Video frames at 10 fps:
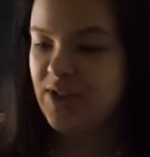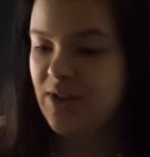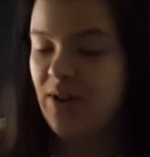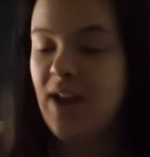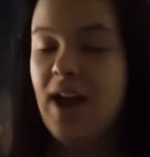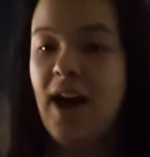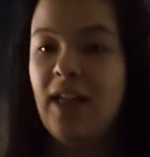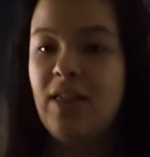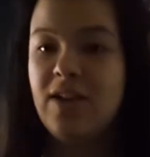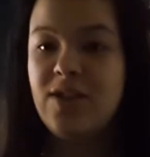So
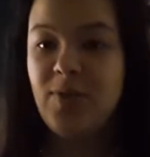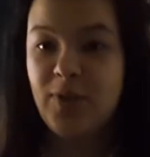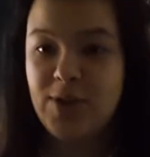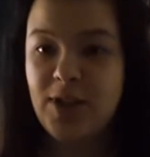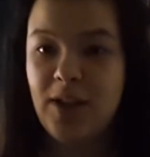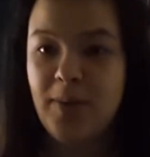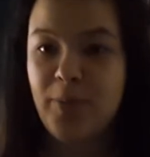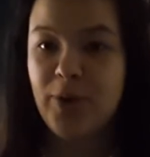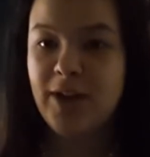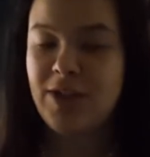I lost the first
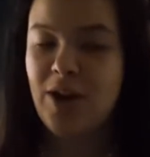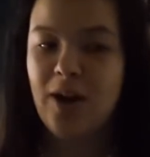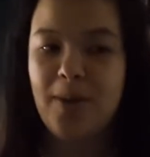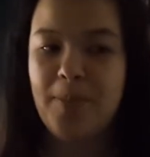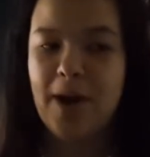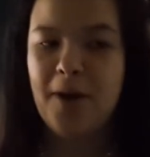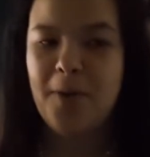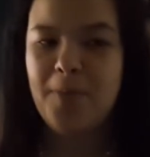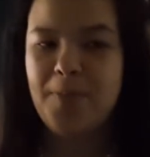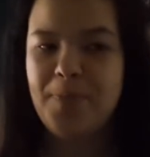clip where I talk
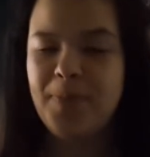about